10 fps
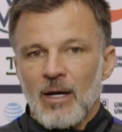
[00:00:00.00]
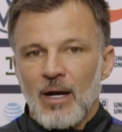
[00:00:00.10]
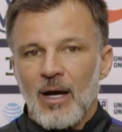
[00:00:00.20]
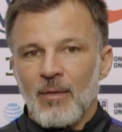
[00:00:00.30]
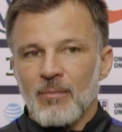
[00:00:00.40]

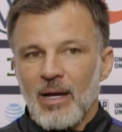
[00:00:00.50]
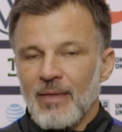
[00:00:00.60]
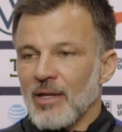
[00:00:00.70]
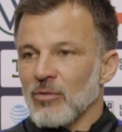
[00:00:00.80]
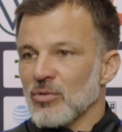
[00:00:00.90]
Um,
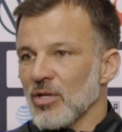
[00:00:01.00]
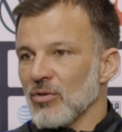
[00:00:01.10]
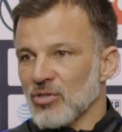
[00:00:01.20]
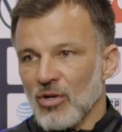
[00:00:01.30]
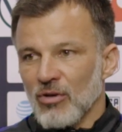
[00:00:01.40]
and then also
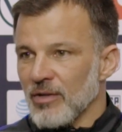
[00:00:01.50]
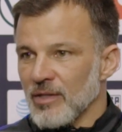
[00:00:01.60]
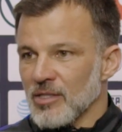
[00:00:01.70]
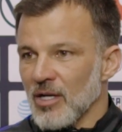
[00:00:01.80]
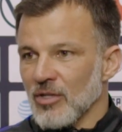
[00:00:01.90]
soccer in
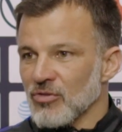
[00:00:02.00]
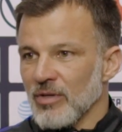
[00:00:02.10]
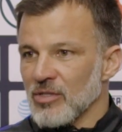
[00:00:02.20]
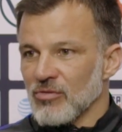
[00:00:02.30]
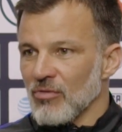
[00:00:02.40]
this
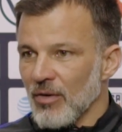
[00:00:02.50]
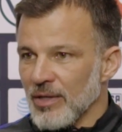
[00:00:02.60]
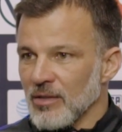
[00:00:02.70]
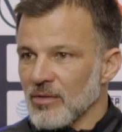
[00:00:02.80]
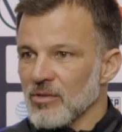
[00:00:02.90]
country is
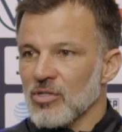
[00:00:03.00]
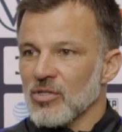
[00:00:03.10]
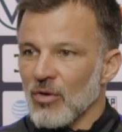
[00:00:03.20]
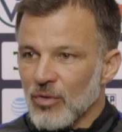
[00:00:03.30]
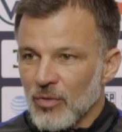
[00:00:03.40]
growing
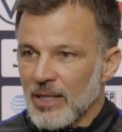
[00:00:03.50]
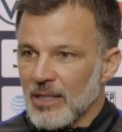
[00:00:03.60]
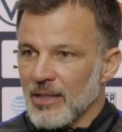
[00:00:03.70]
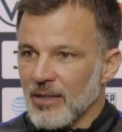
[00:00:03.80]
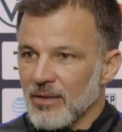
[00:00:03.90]
so
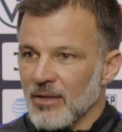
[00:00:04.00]
quickly.